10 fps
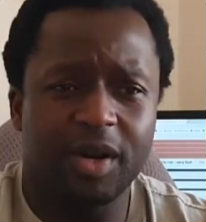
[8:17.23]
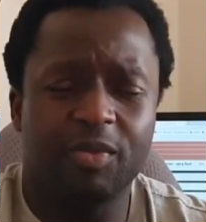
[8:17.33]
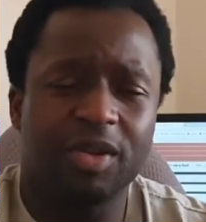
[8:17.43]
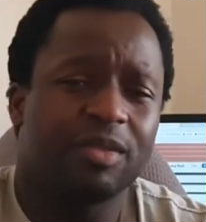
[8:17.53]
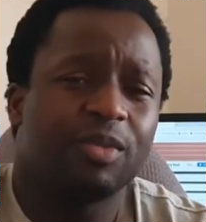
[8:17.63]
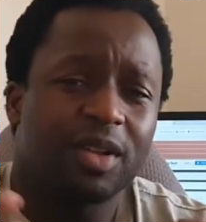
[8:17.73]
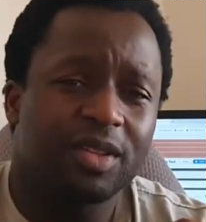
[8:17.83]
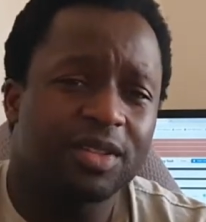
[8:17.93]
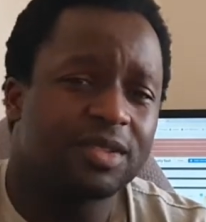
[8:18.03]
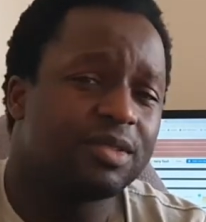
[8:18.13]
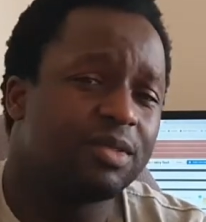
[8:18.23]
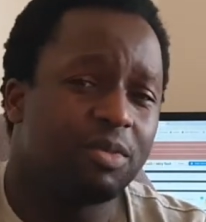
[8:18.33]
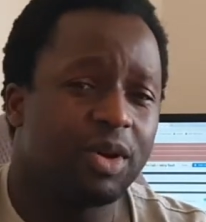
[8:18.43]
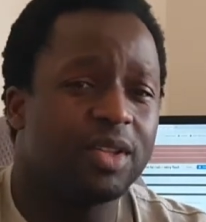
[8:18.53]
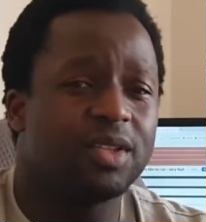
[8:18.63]
one of
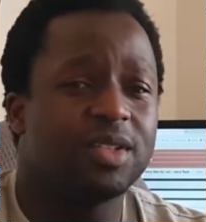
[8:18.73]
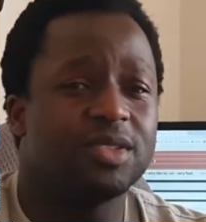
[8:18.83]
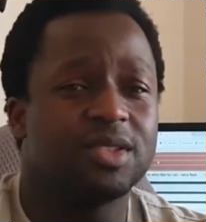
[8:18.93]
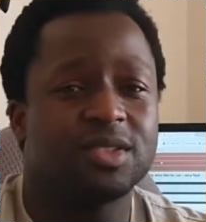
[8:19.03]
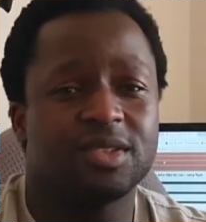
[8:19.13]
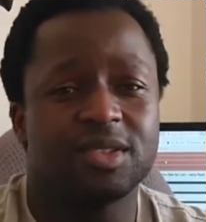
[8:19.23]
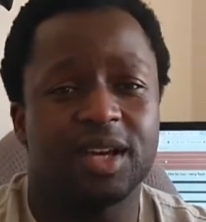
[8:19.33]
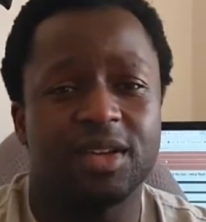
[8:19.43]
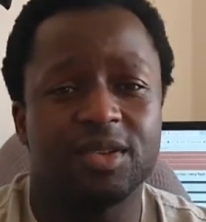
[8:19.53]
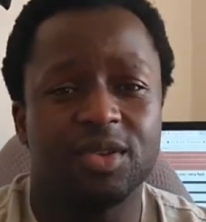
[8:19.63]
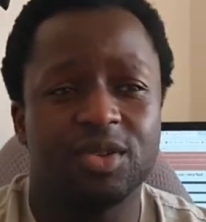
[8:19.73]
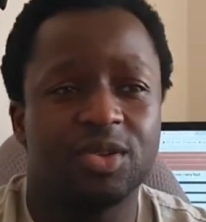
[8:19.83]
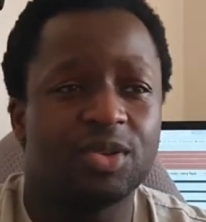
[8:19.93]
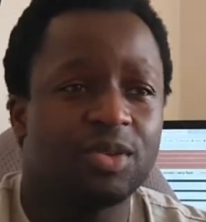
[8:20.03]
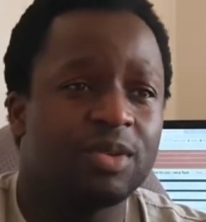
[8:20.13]
the things is that you
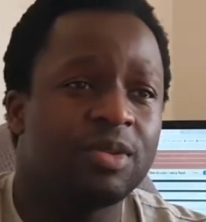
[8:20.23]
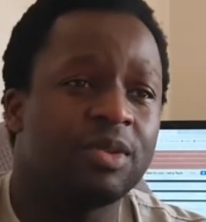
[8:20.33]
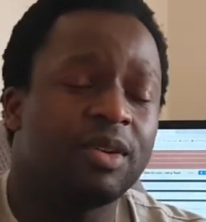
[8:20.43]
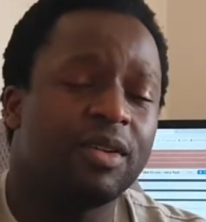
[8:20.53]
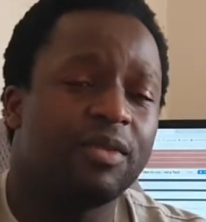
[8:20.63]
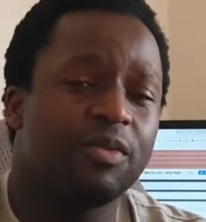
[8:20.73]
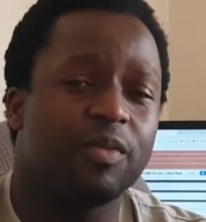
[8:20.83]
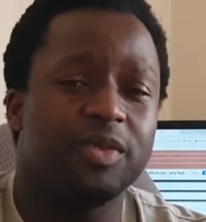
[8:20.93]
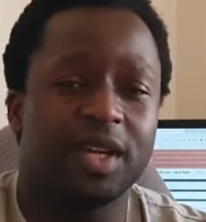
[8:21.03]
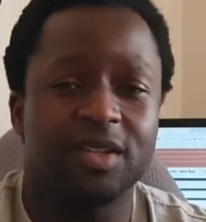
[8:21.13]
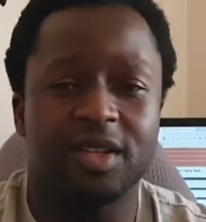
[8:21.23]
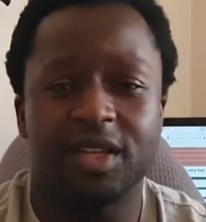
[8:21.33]
do from day to day.